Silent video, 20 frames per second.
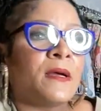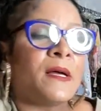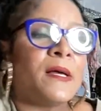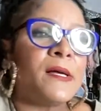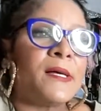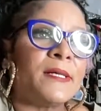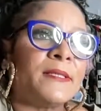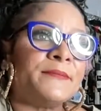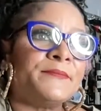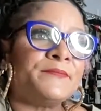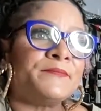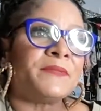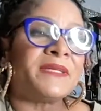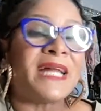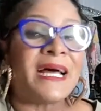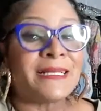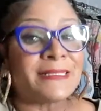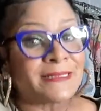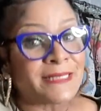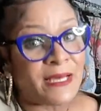Um, but
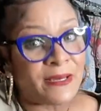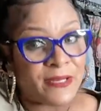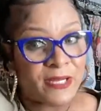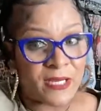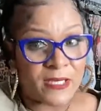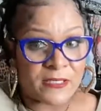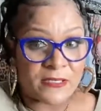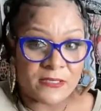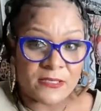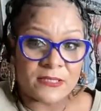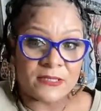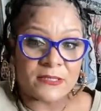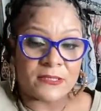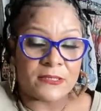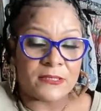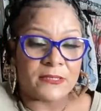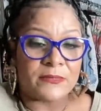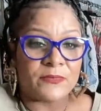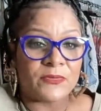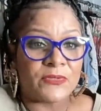I saw that early
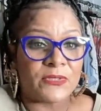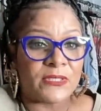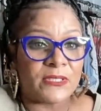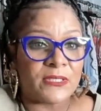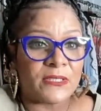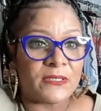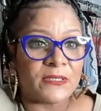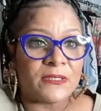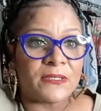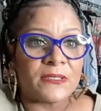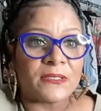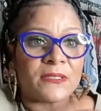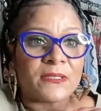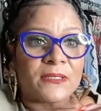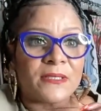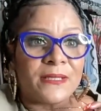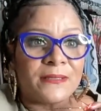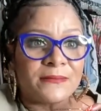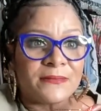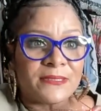this morning
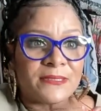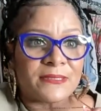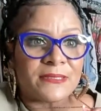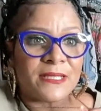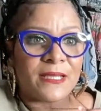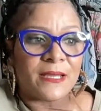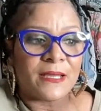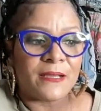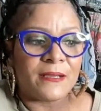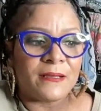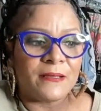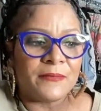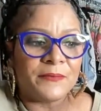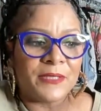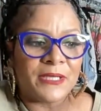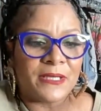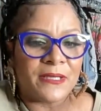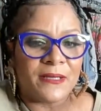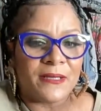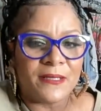and I was like, oh
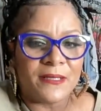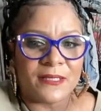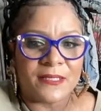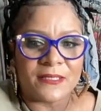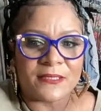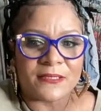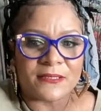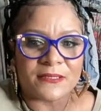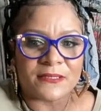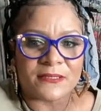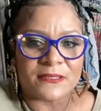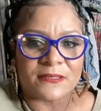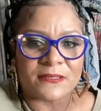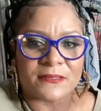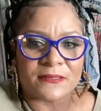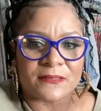my gosh.